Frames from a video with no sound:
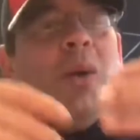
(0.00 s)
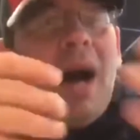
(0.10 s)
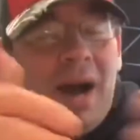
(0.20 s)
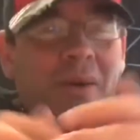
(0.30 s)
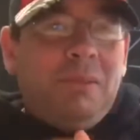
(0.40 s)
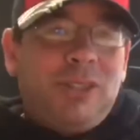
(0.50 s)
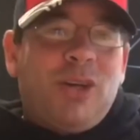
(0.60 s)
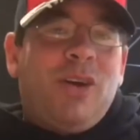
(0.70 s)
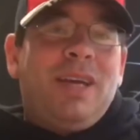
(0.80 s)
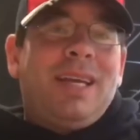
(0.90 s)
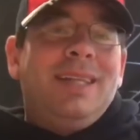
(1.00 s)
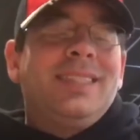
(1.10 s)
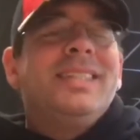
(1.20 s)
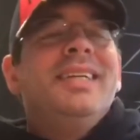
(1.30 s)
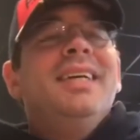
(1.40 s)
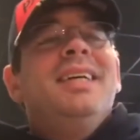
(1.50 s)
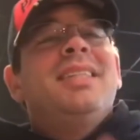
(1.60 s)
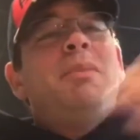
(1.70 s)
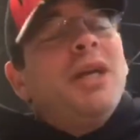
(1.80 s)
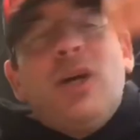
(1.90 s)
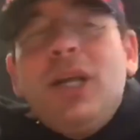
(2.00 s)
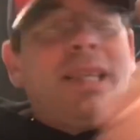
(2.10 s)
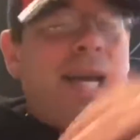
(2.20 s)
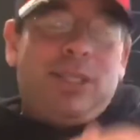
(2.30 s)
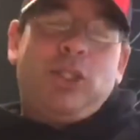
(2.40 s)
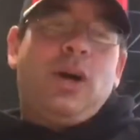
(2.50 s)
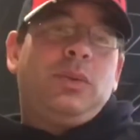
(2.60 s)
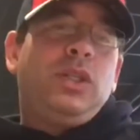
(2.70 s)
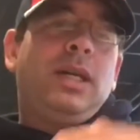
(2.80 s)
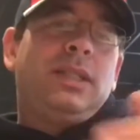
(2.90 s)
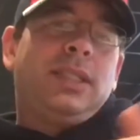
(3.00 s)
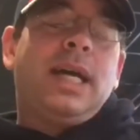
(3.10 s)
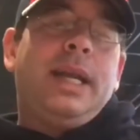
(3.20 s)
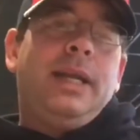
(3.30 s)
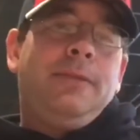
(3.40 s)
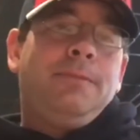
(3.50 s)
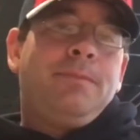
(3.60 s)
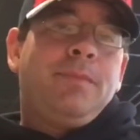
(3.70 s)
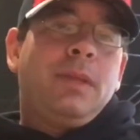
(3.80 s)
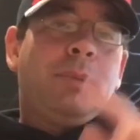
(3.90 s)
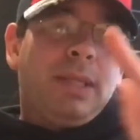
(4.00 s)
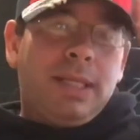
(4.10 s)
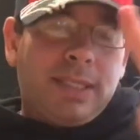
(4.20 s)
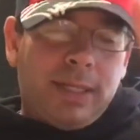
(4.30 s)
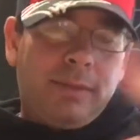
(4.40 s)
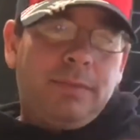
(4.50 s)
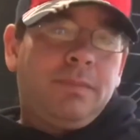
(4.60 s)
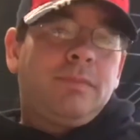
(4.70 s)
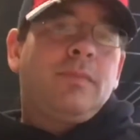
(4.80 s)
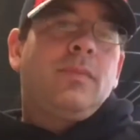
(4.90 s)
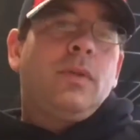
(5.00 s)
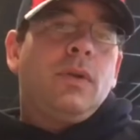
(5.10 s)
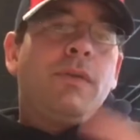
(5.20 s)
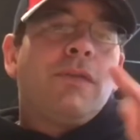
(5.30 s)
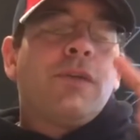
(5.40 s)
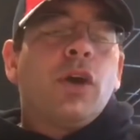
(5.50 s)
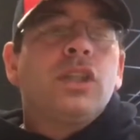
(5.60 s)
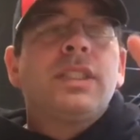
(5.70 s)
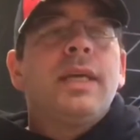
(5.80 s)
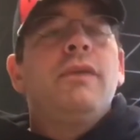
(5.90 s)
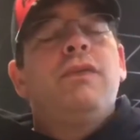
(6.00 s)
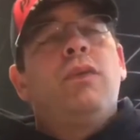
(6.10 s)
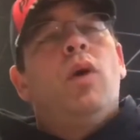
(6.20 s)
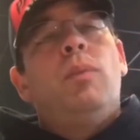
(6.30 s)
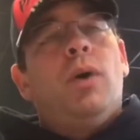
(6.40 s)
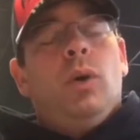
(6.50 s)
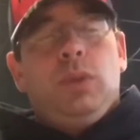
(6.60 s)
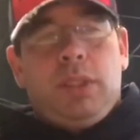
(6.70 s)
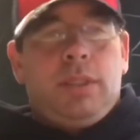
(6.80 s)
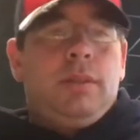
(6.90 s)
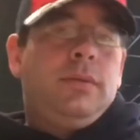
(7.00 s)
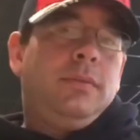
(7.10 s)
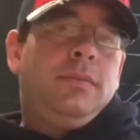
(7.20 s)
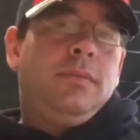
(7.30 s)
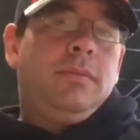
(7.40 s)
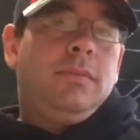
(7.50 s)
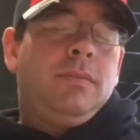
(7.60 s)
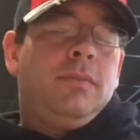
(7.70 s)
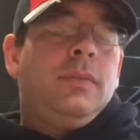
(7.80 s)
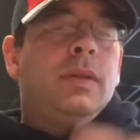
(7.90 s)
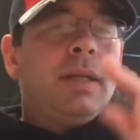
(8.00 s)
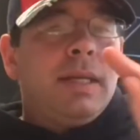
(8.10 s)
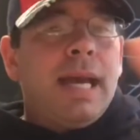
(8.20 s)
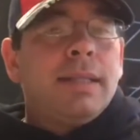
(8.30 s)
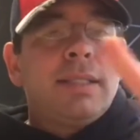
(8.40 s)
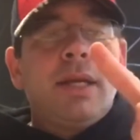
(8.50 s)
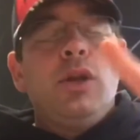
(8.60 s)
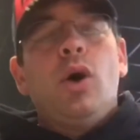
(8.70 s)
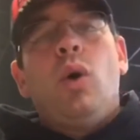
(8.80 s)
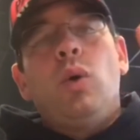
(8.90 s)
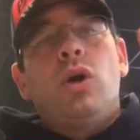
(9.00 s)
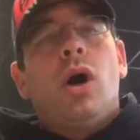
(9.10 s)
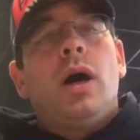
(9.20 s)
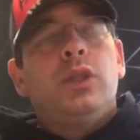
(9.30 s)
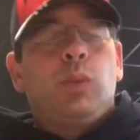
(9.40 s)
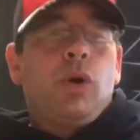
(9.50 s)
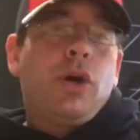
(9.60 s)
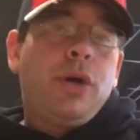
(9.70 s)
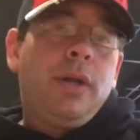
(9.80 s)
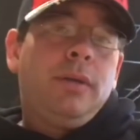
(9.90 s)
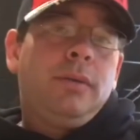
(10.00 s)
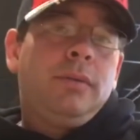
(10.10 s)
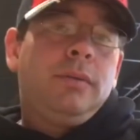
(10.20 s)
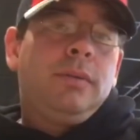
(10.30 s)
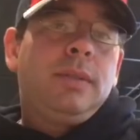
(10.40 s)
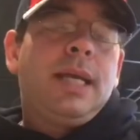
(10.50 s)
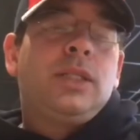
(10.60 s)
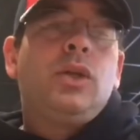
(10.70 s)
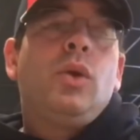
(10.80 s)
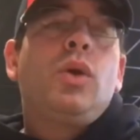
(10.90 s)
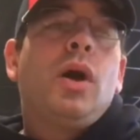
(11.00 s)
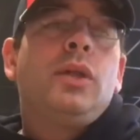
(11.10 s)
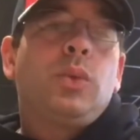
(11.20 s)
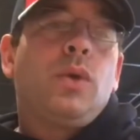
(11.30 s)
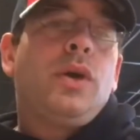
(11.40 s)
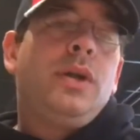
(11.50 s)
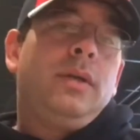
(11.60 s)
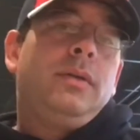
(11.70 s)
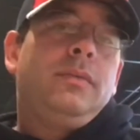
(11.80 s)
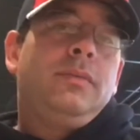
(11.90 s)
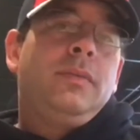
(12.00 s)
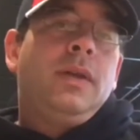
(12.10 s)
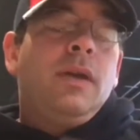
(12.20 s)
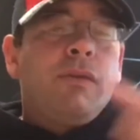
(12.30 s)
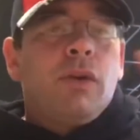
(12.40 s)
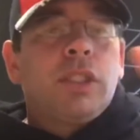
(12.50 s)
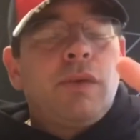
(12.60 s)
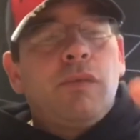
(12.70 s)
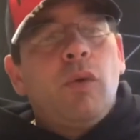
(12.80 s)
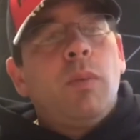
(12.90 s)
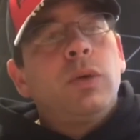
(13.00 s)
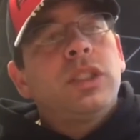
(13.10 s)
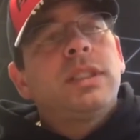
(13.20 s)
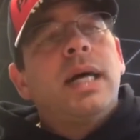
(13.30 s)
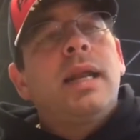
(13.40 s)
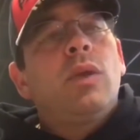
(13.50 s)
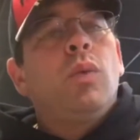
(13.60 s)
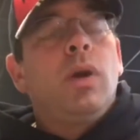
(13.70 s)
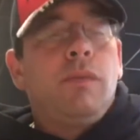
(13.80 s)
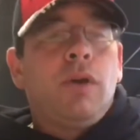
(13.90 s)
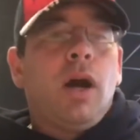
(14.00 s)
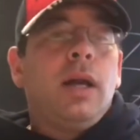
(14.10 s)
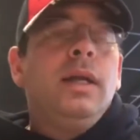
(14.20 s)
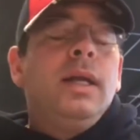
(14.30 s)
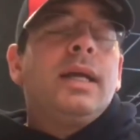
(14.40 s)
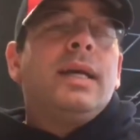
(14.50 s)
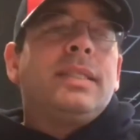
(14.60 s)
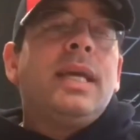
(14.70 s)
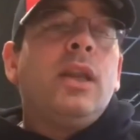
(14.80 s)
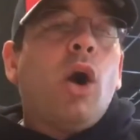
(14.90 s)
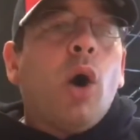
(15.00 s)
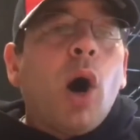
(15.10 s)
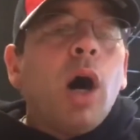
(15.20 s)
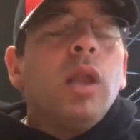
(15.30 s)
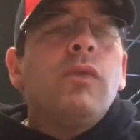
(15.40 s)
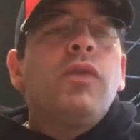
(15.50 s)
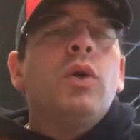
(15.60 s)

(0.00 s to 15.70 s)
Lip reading: how to be good at that job. So you got to study. But listen. First and foremost, get to know God's word. Get to know God's word. First and foremost, study the word of God. Because in all of